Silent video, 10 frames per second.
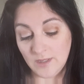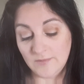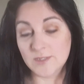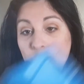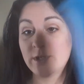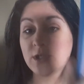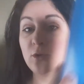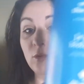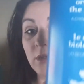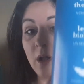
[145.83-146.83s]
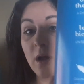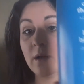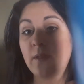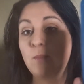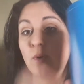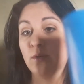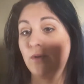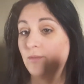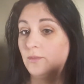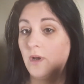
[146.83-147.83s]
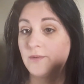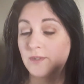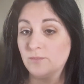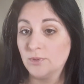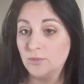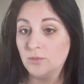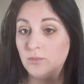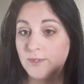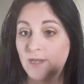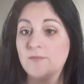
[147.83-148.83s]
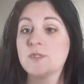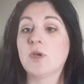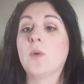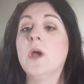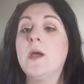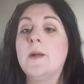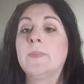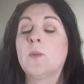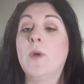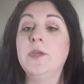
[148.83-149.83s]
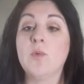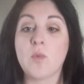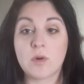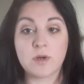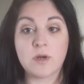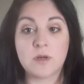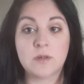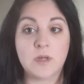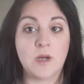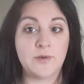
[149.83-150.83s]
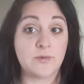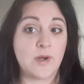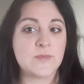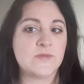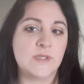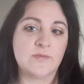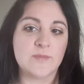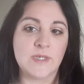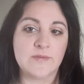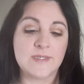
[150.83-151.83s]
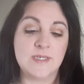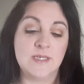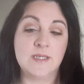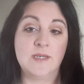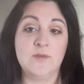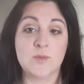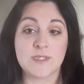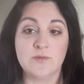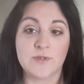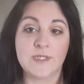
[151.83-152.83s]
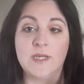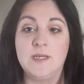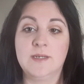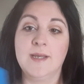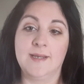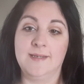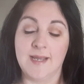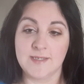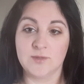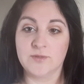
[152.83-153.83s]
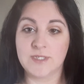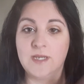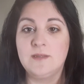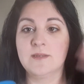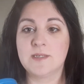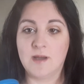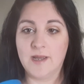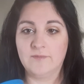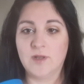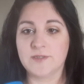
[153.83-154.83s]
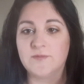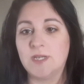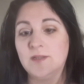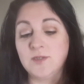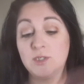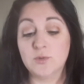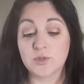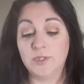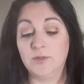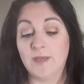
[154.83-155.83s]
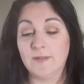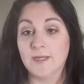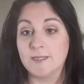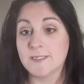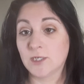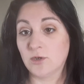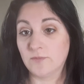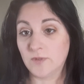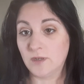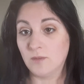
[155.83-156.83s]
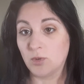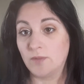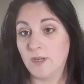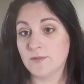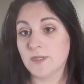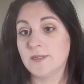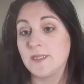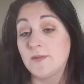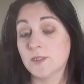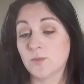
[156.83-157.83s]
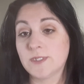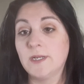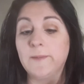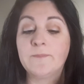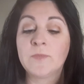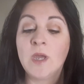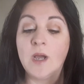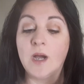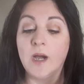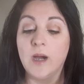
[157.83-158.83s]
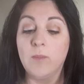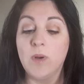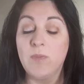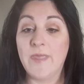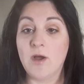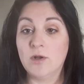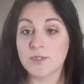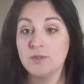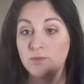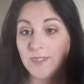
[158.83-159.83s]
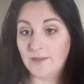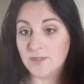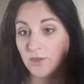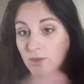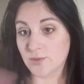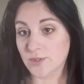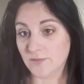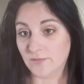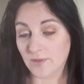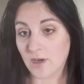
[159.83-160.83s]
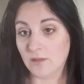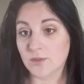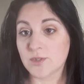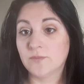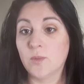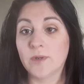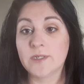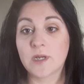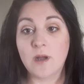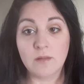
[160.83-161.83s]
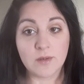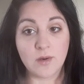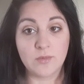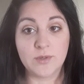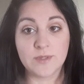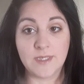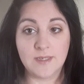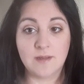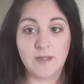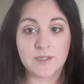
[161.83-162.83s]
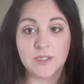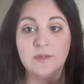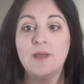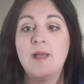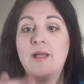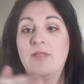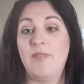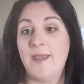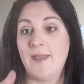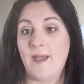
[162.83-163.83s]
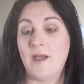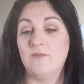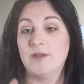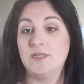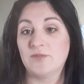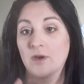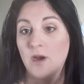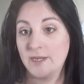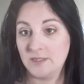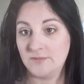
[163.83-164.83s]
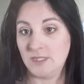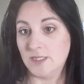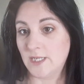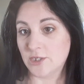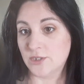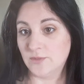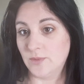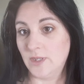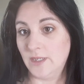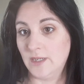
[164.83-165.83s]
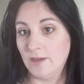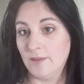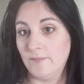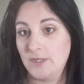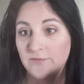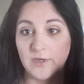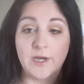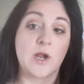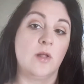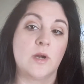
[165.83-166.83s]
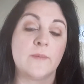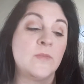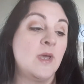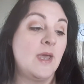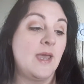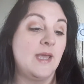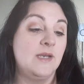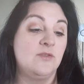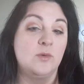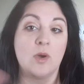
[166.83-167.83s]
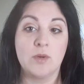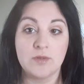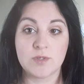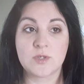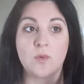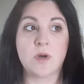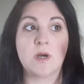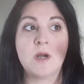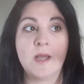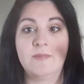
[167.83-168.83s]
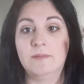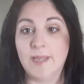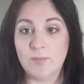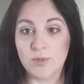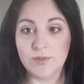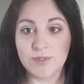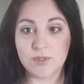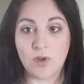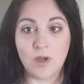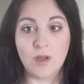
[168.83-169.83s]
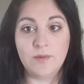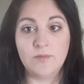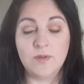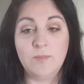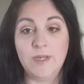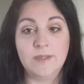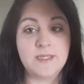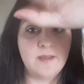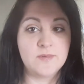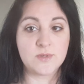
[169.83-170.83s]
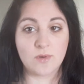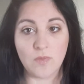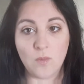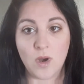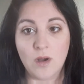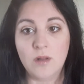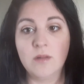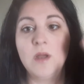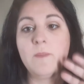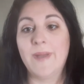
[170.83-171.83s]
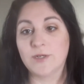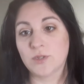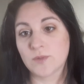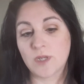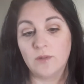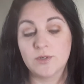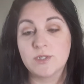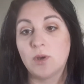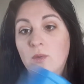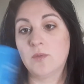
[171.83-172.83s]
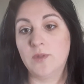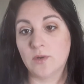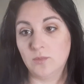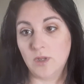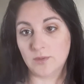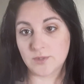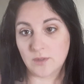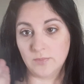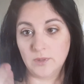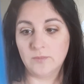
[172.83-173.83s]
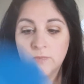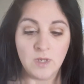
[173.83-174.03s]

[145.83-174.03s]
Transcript: This one is an oolong. They put their oolongs in blue tins. So when you order 100 grams of tea from David's Tea, they give you a silver tin. Yay, silver tins. I have lots of tins. Usually you get like a sticker that you can put on the outside to say this is what's in it. But they also do tins in all sorts of different colors. So if you wanted to color code your tea collection, they have a different kind of tea attached to a different kind of color. And if you go into the store, the labels on the big tins that are on the wall match those colors. So their oolongs are blue.